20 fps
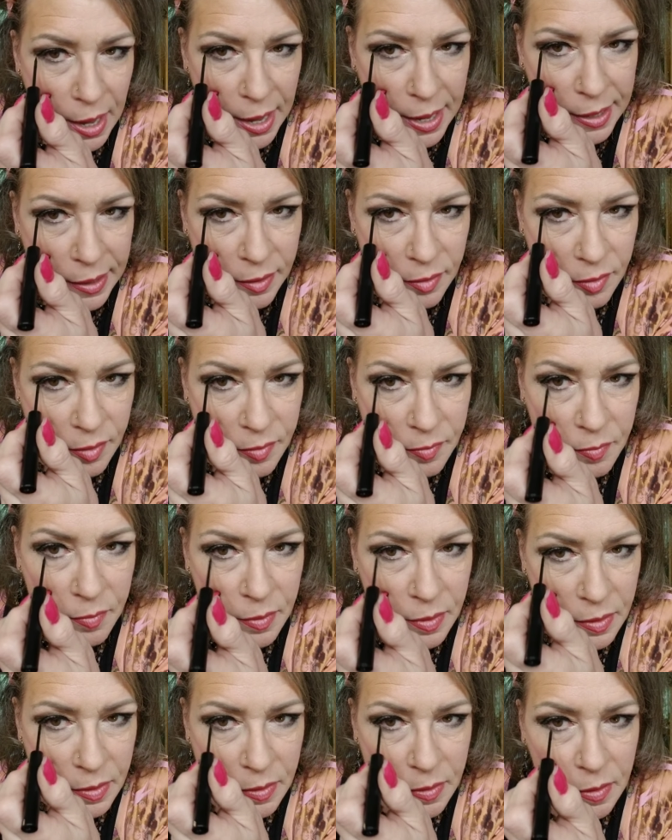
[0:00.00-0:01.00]
eye.
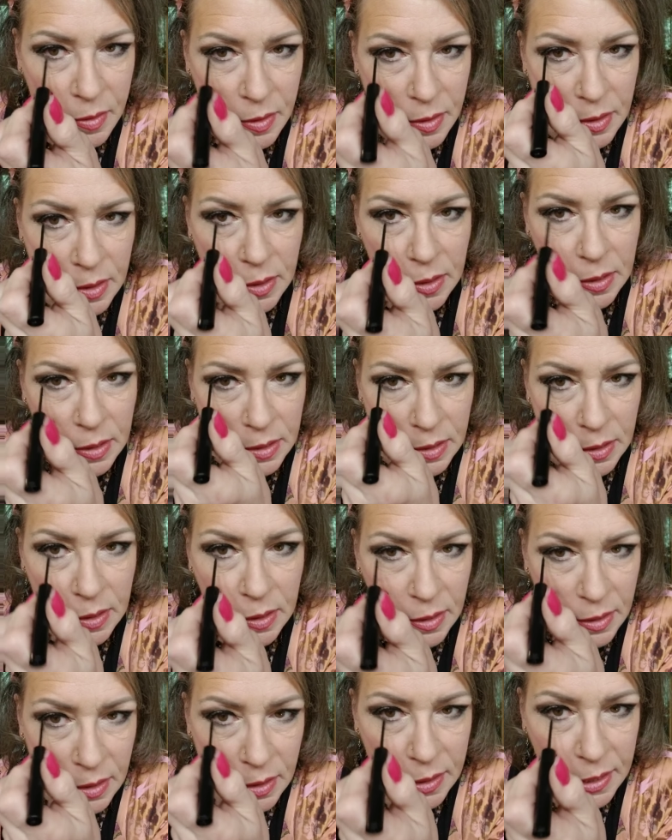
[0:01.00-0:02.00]

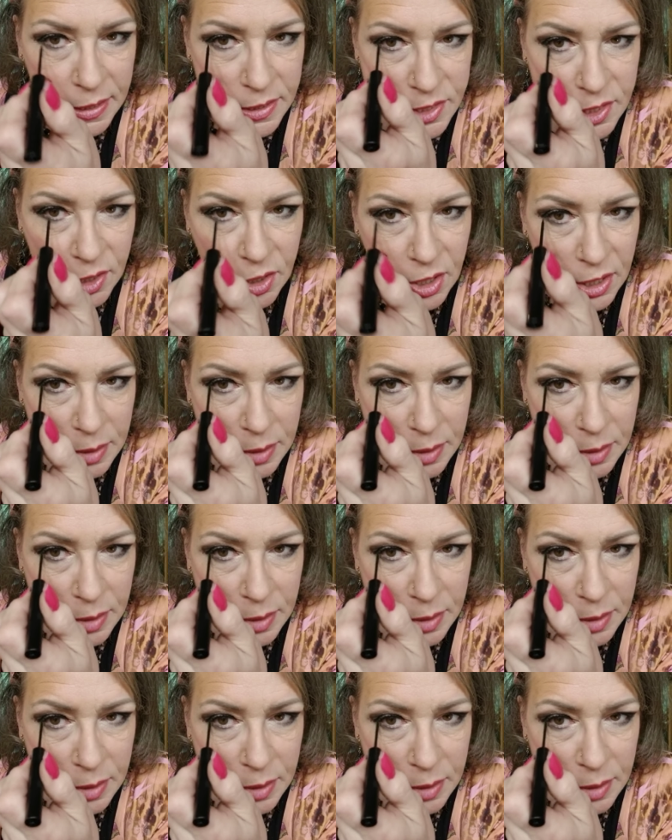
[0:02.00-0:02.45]
Like I said,